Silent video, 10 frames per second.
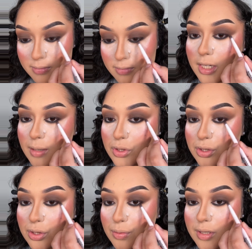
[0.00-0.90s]
And I'm
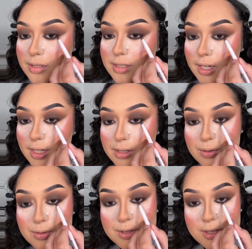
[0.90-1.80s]
just going side
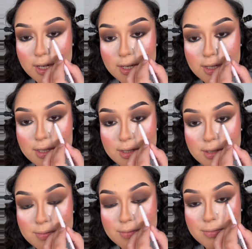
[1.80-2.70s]
to side,
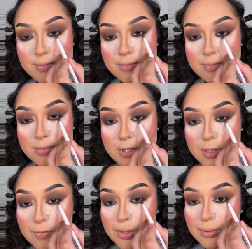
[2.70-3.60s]

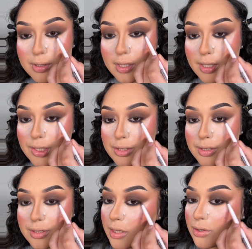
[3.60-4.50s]
diffusing the
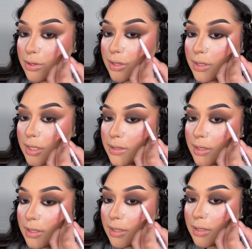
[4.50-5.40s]
edges, and you could connect
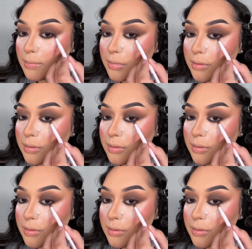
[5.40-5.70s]
it up.